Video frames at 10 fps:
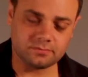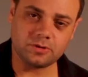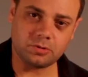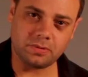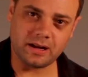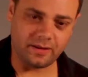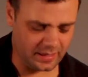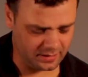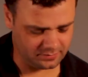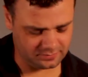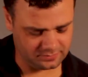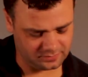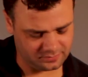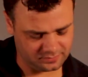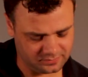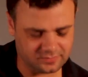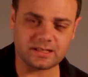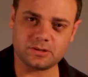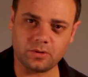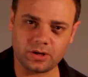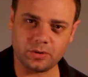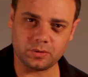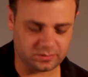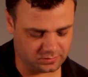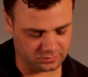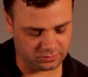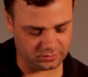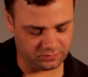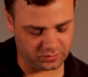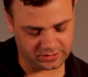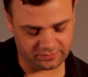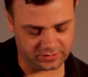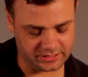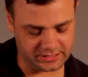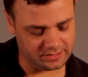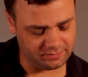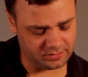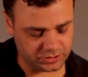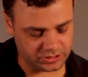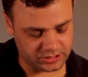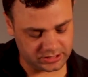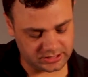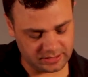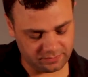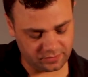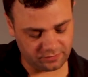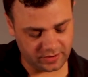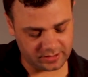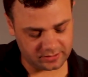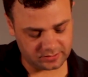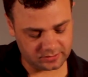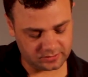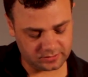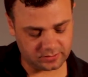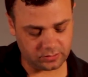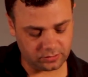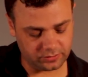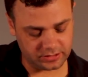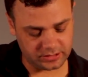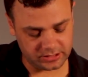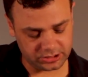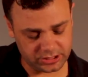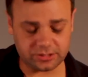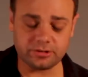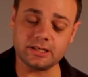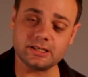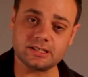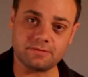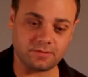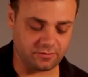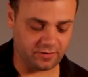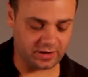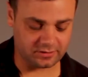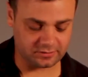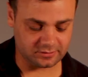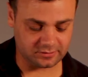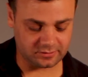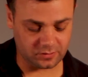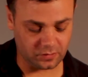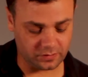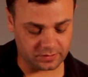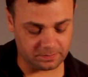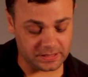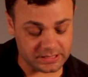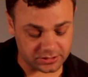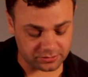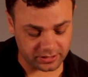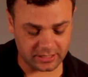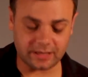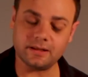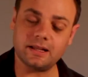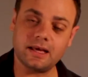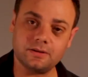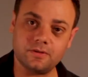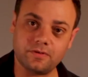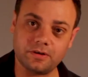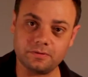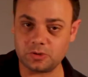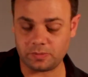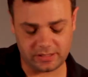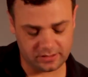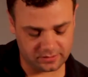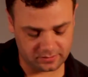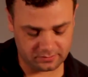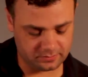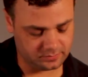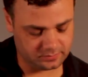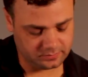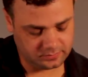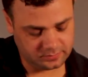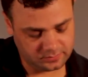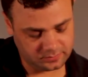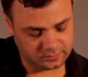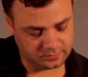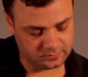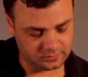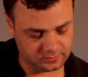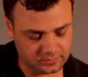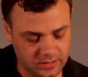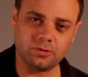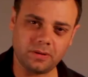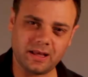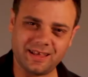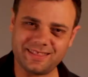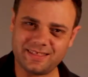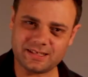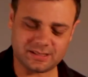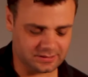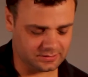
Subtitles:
you can play it like that. That's quite a cool little voicing for a D7, which is just 7th fret on the G string, 7th fret on the B string, and then 8th fret on the top E. You can play it like this,